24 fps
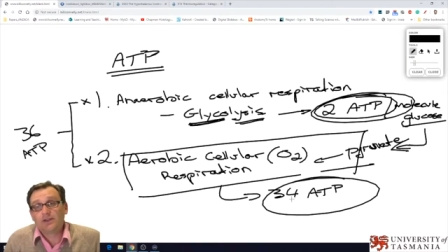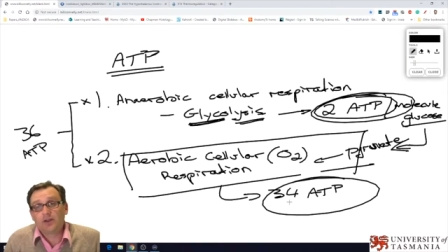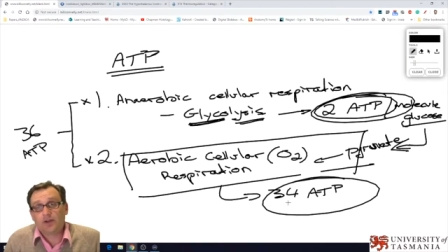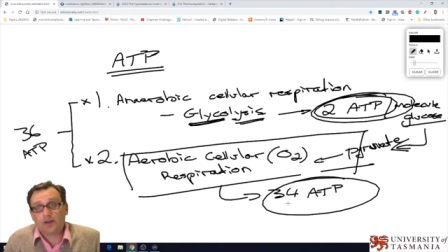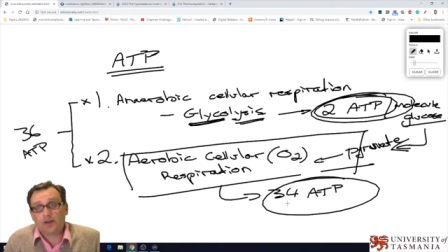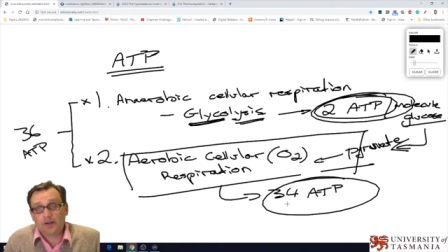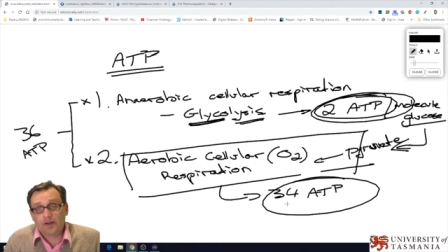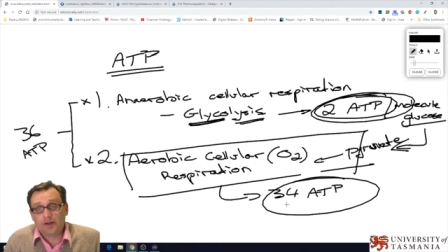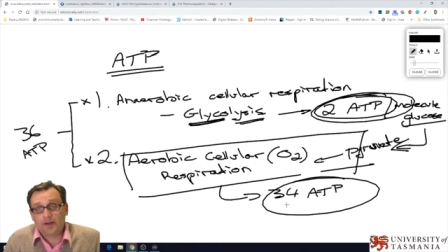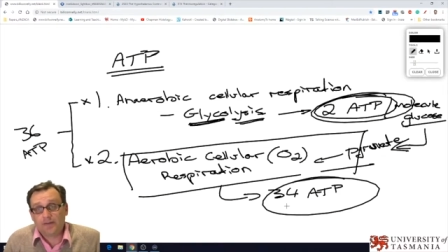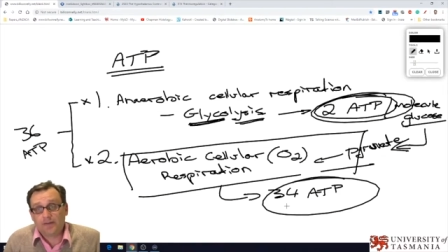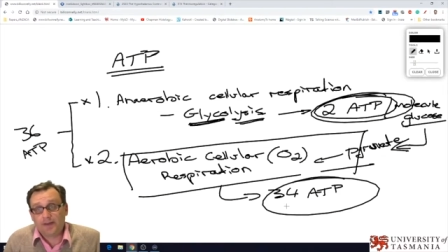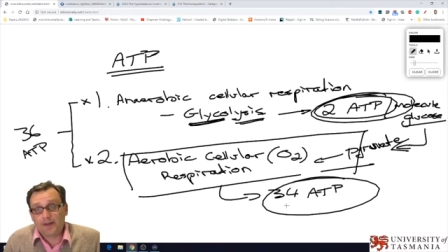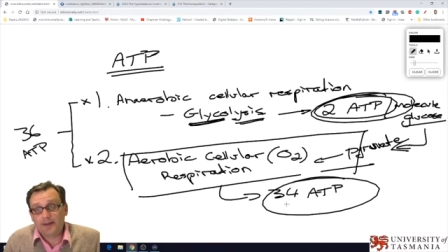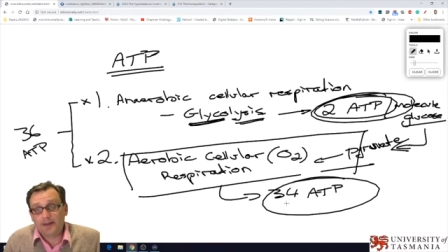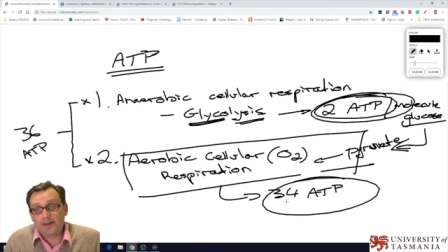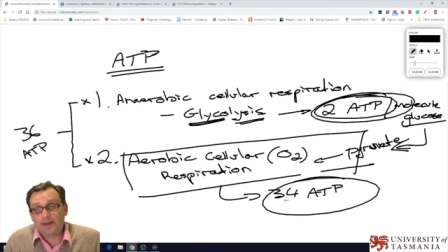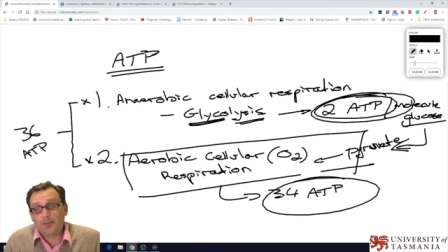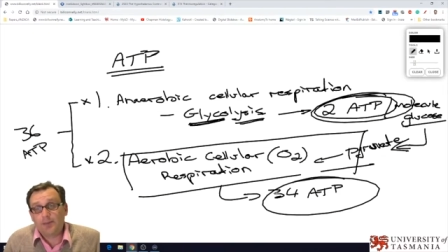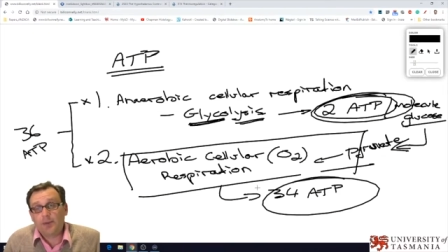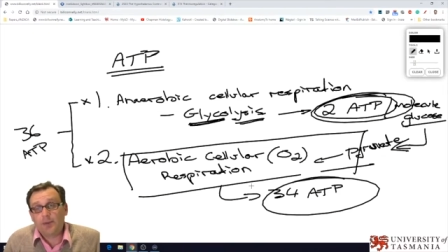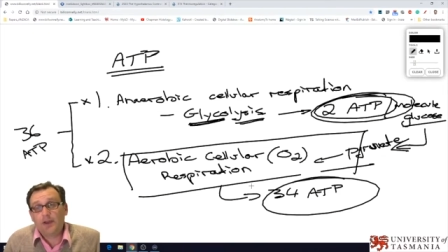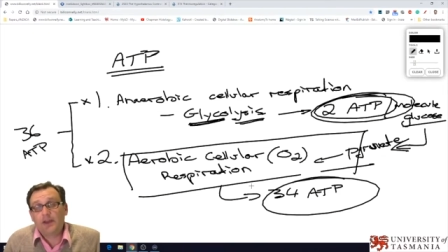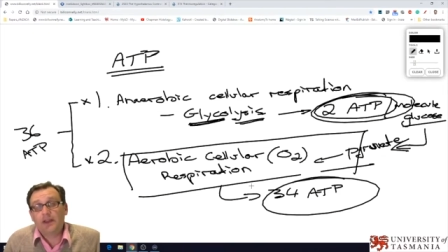there's not
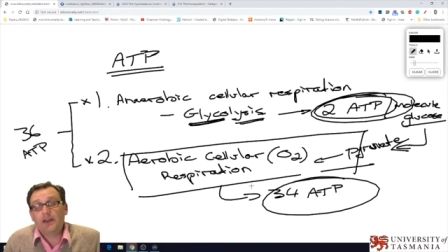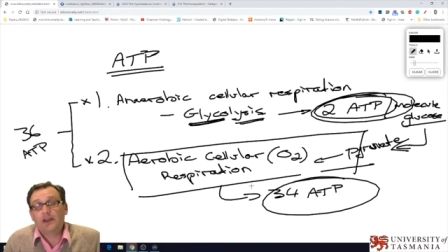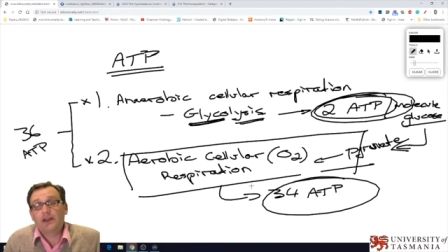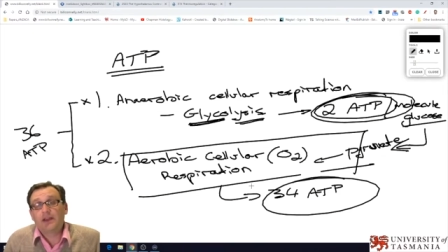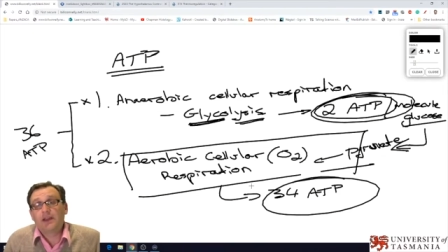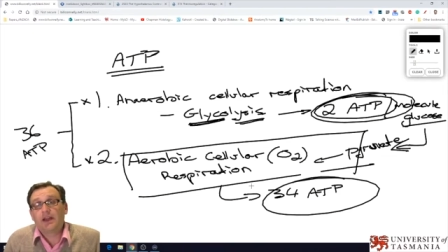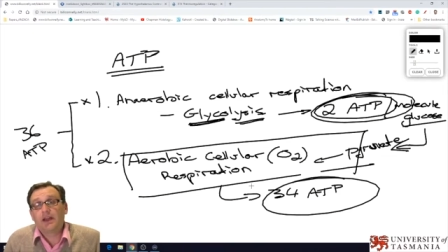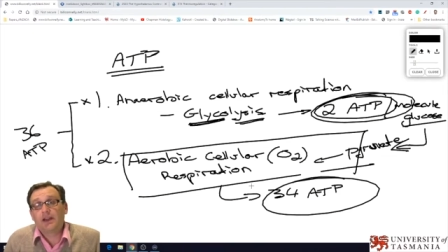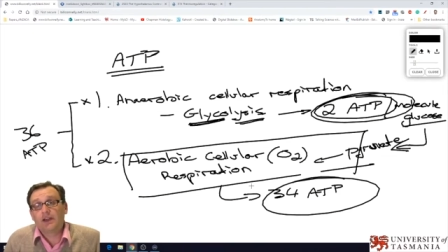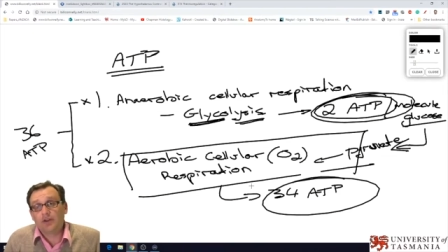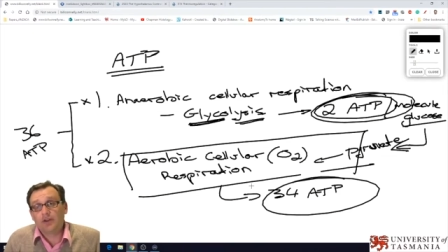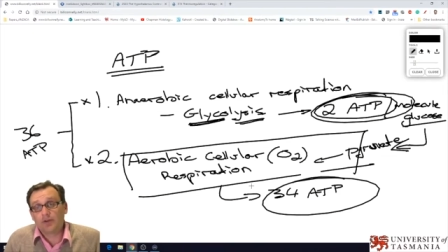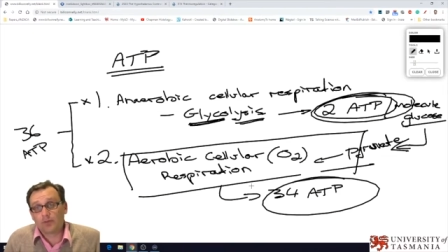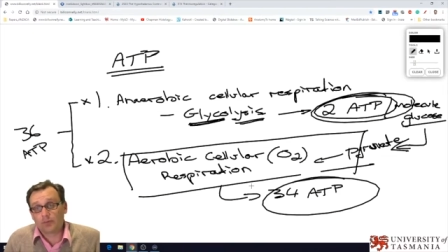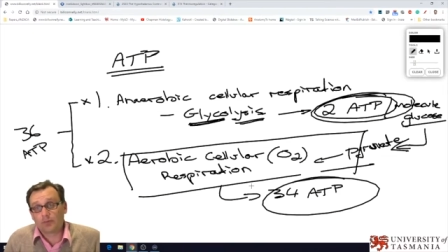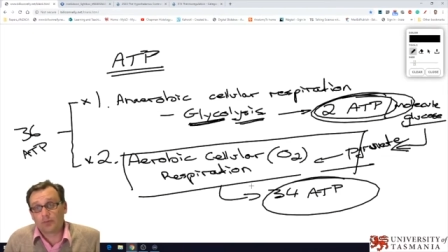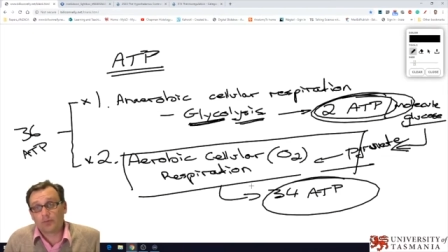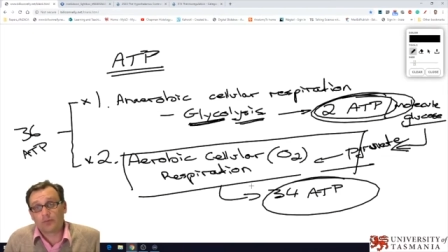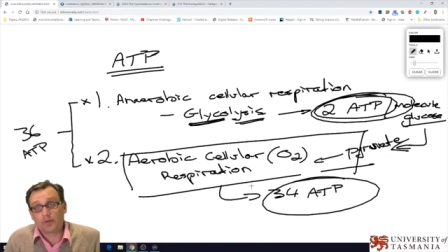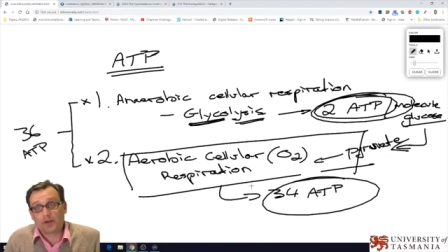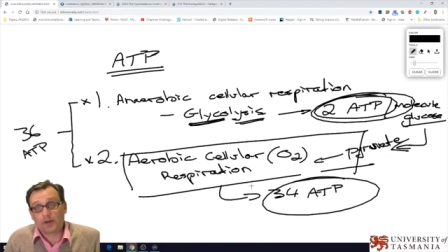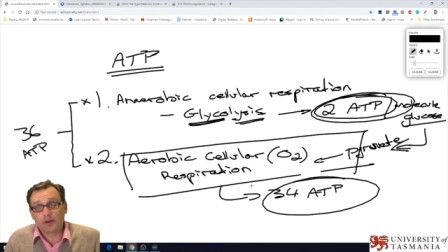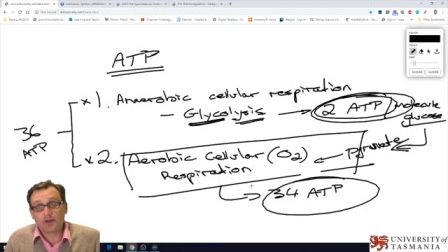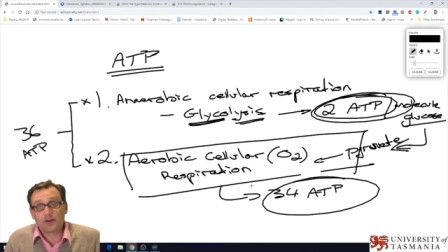enough ATP
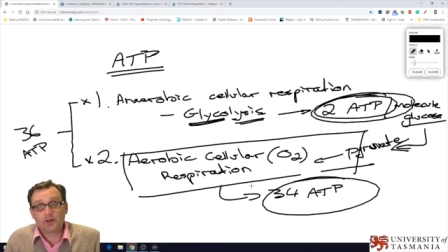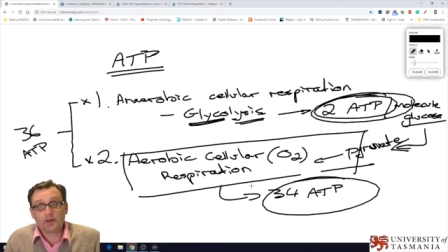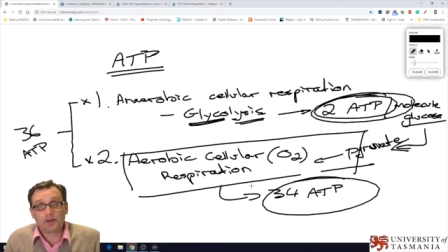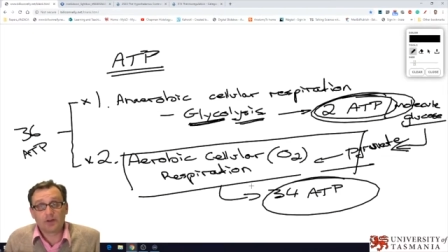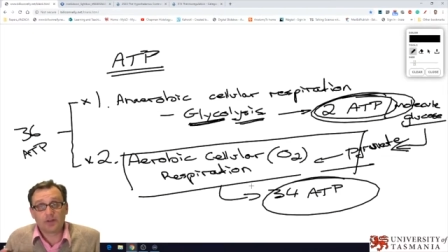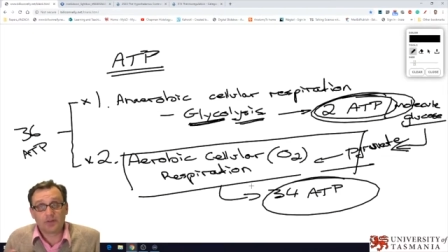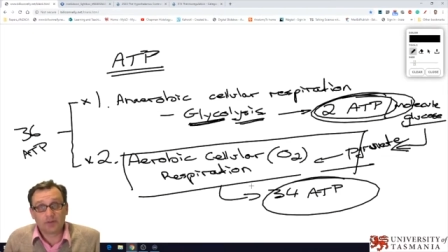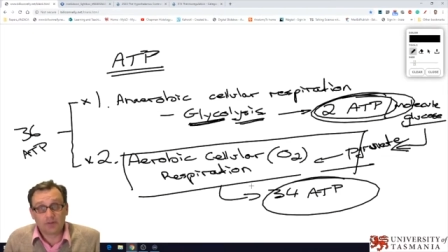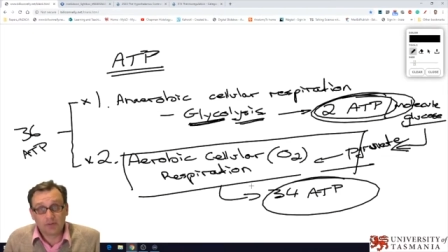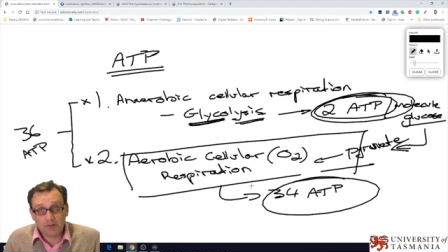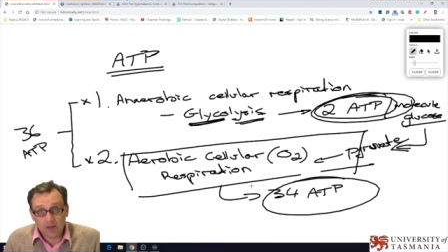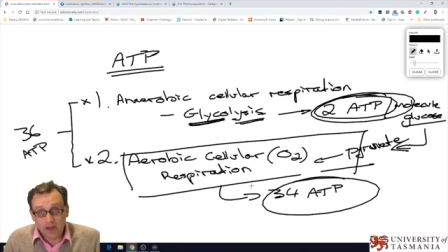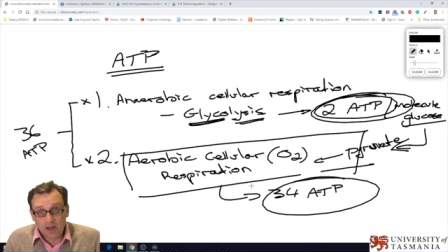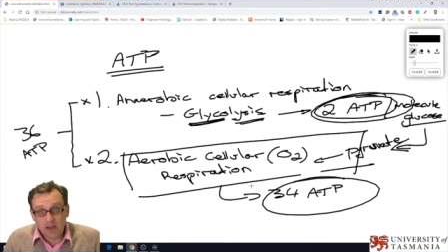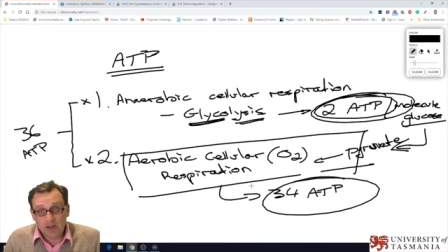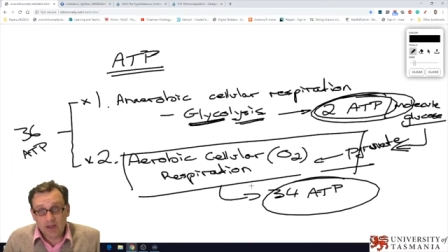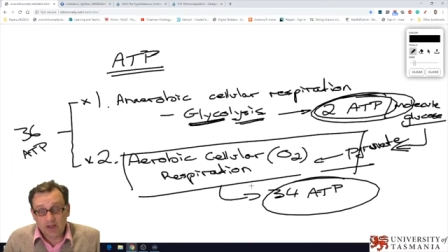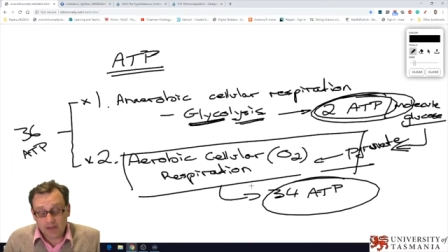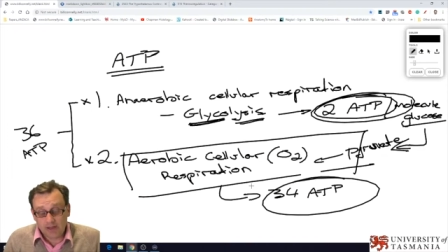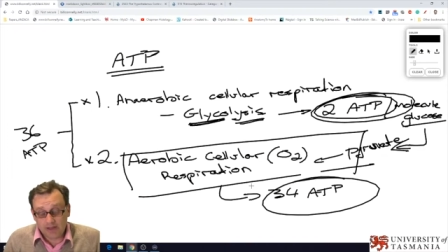and neural function